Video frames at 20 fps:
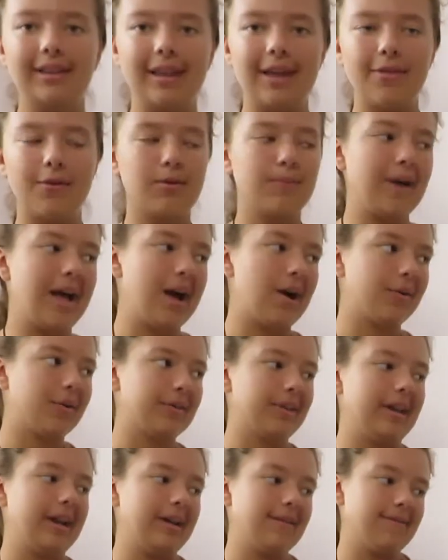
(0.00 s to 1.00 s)
leather
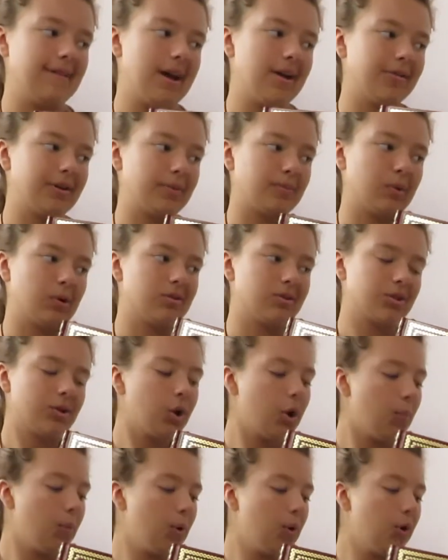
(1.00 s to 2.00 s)
bound that I found at Barnes &
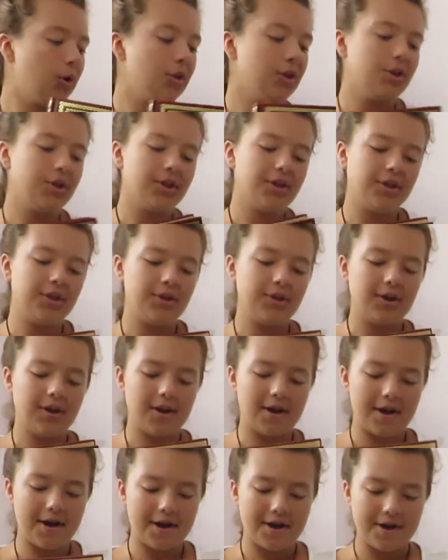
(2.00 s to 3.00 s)
Noble.
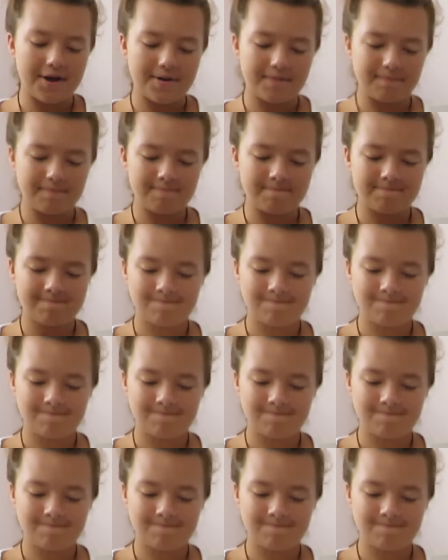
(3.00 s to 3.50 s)
Yeah,